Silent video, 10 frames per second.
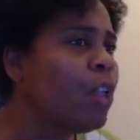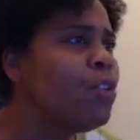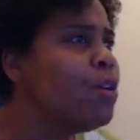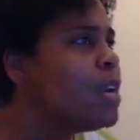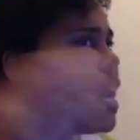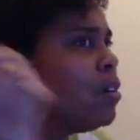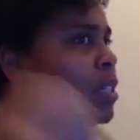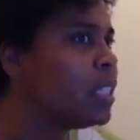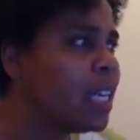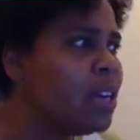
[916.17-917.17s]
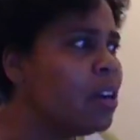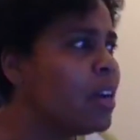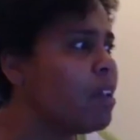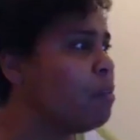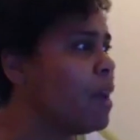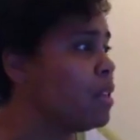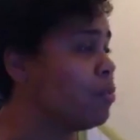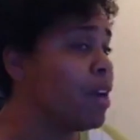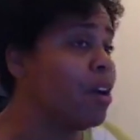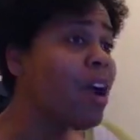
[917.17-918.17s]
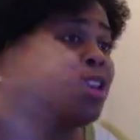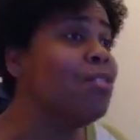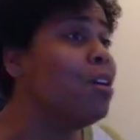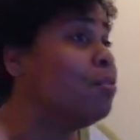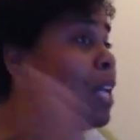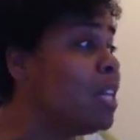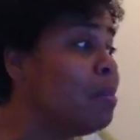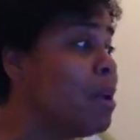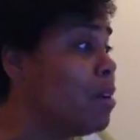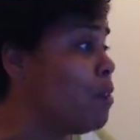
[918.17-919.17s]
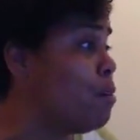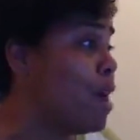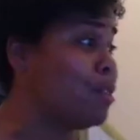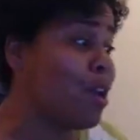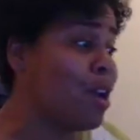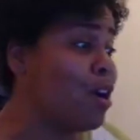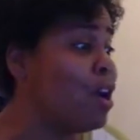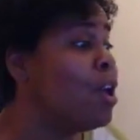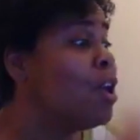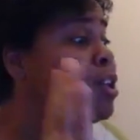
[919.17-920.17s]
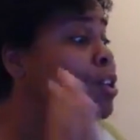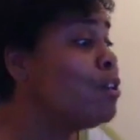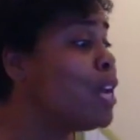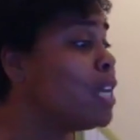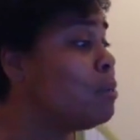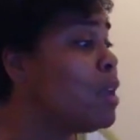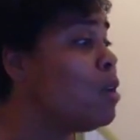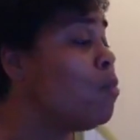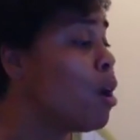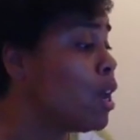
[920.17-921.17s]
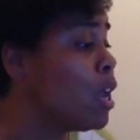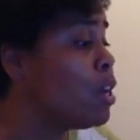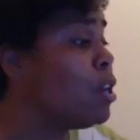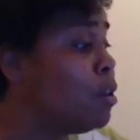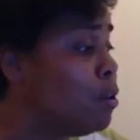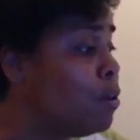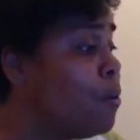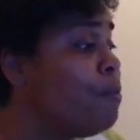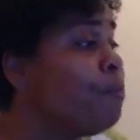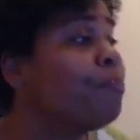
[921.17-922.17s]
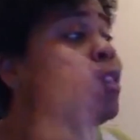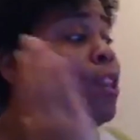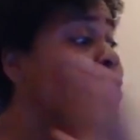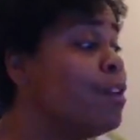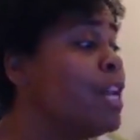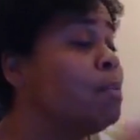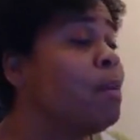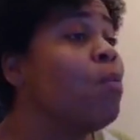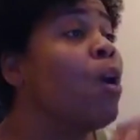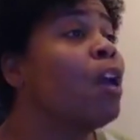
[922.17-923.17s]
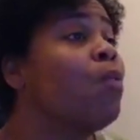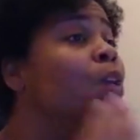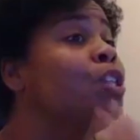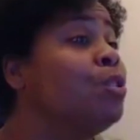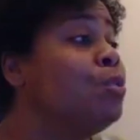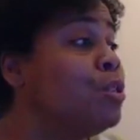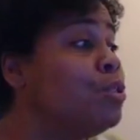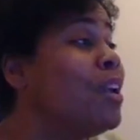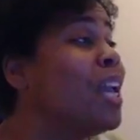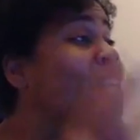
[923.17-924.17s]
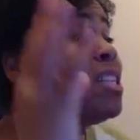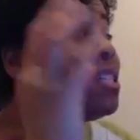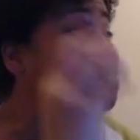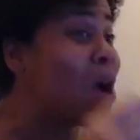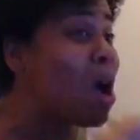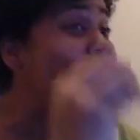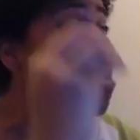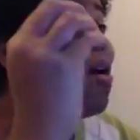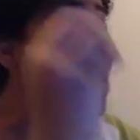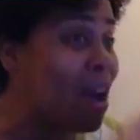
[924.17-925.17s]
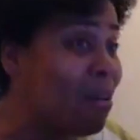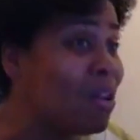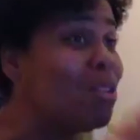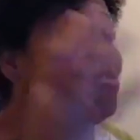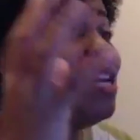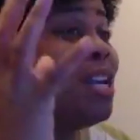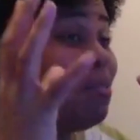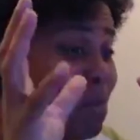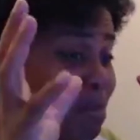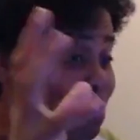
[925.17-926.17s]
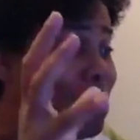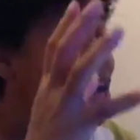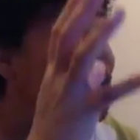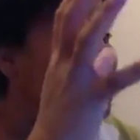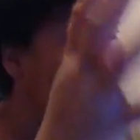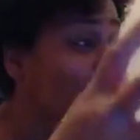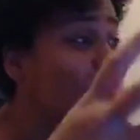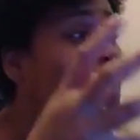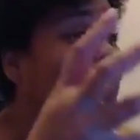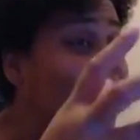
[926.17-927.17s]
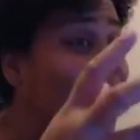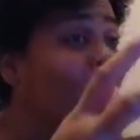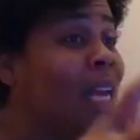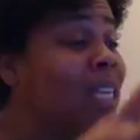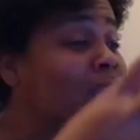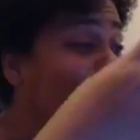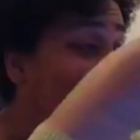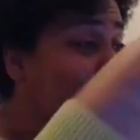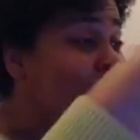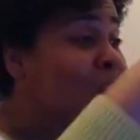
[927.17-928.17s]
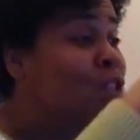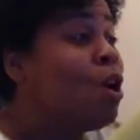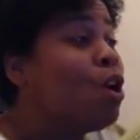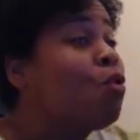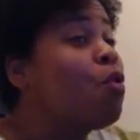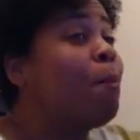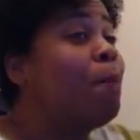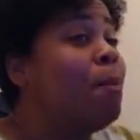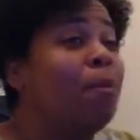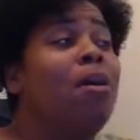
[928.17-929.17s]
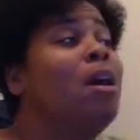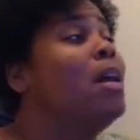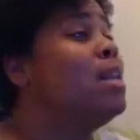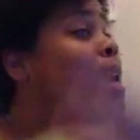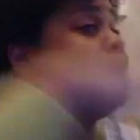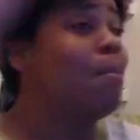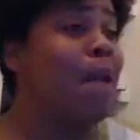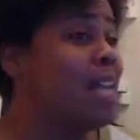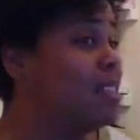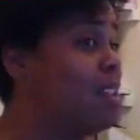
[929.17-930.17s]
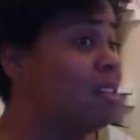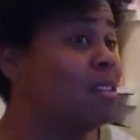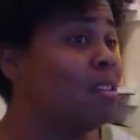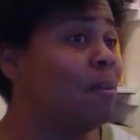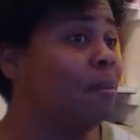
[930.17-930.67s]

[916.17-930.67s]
You are not going to get on everybody's radar, and you don't need to be on everybody's radar. You need to be working you need to be working what you do in a small area. You need to be plugging into a group of people, not the masses.